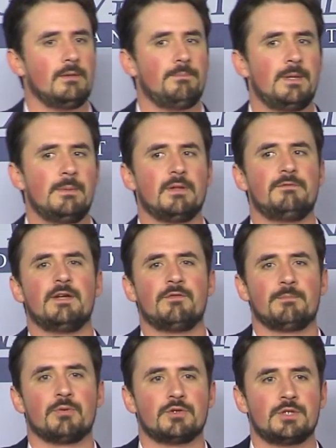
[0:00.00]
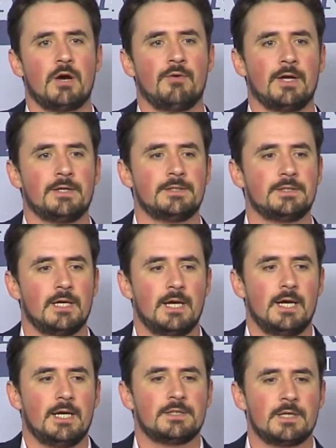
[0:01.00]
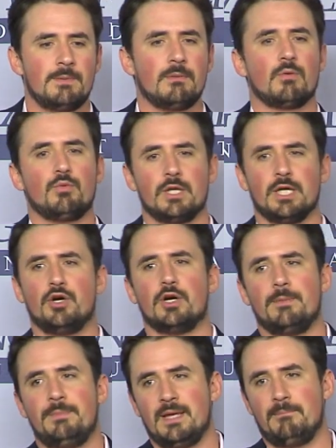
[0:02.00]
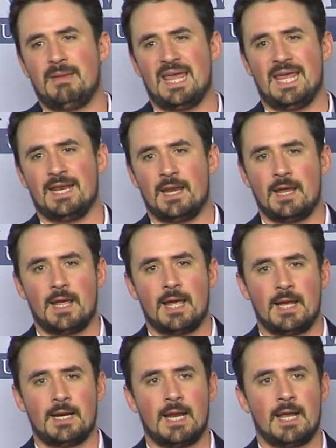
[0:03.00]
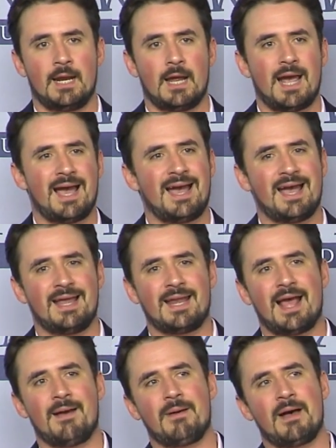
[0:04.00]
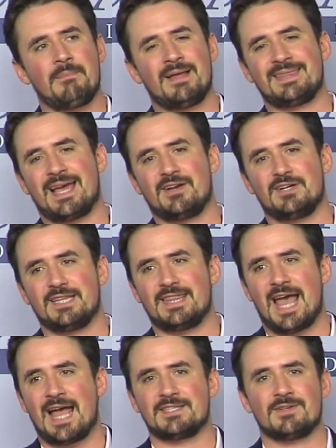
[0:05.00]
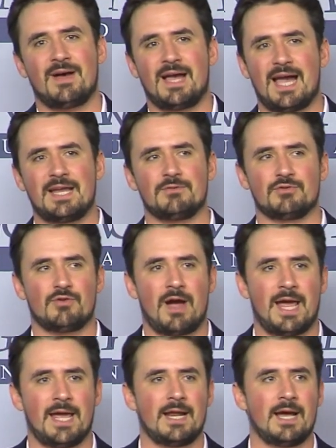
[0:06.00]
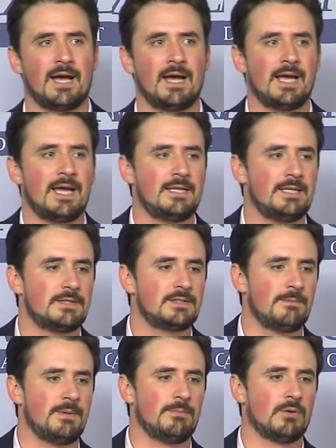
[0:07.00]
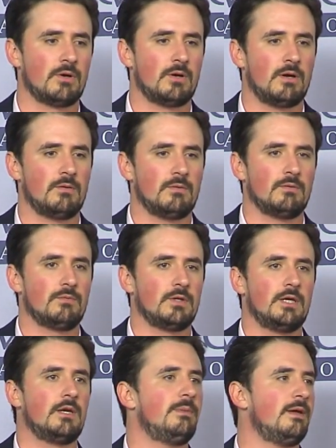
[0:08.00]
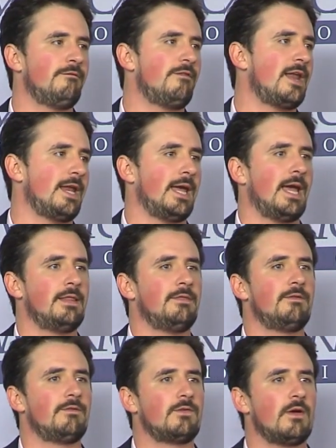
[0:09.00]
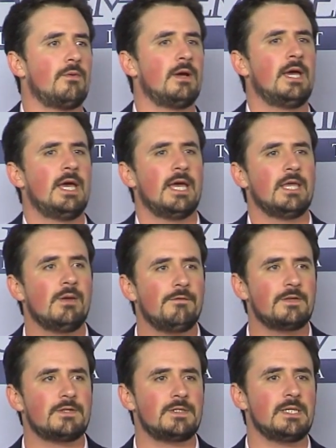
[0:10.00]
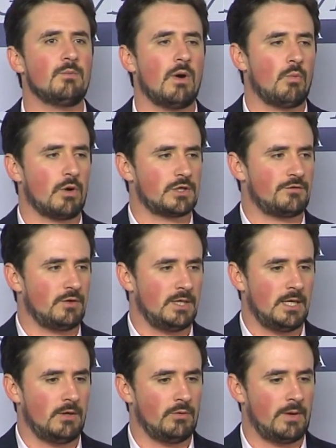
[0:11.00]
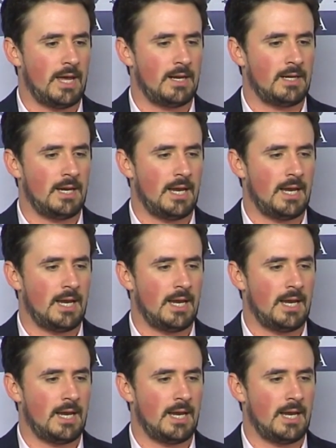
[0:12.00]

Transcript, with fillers: people of different personas. Some people are really good at being mean, and and I, and I'm, I'm not that good at that, so I, I don't try it. Uh, and some people are, are really good at being funny, and so you have to see what works for you, and